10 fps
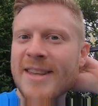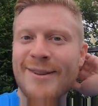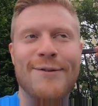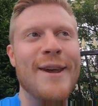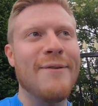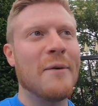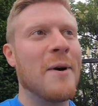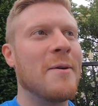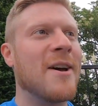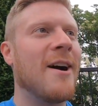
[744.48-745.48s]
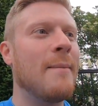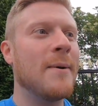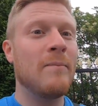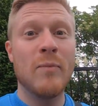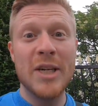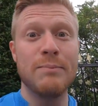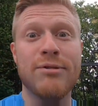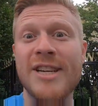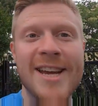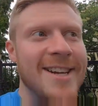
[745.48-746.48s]
the FIFA World Cup, but this
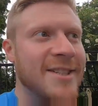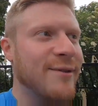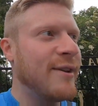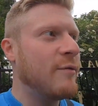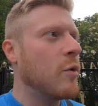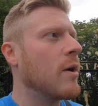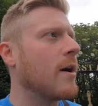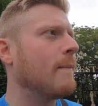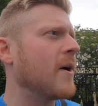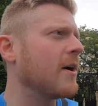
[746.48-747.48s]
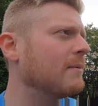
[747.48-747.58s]
predates the FIFA World Cup by a